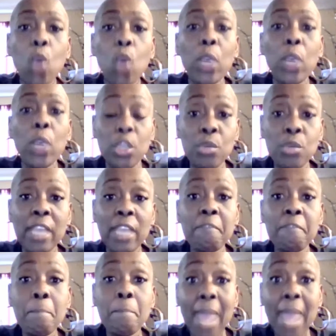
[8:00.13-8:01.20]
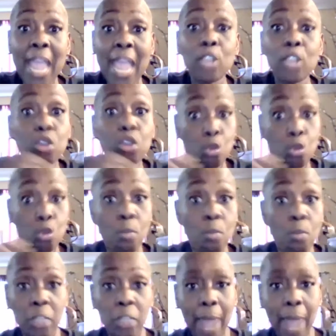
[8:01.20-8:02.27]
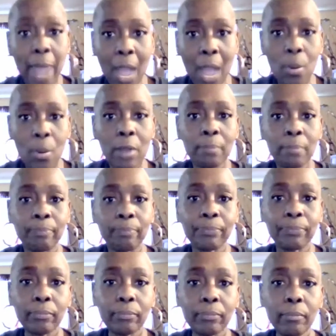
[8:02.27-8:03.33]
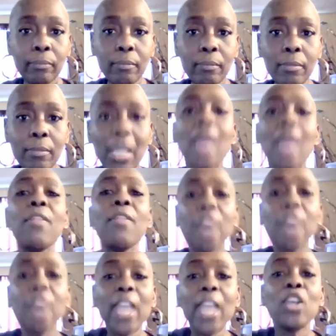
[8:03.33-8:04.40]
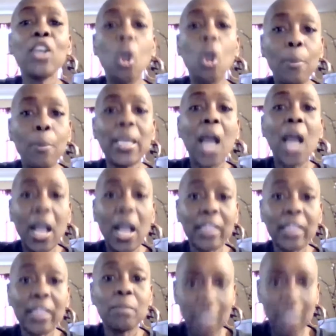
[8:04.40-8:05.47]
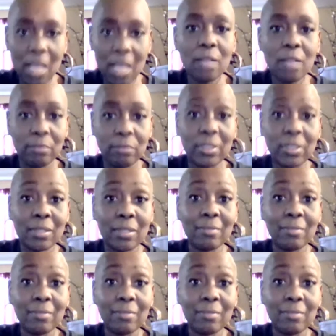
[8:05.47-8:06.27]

when you give man too much power, they go beyond themselves.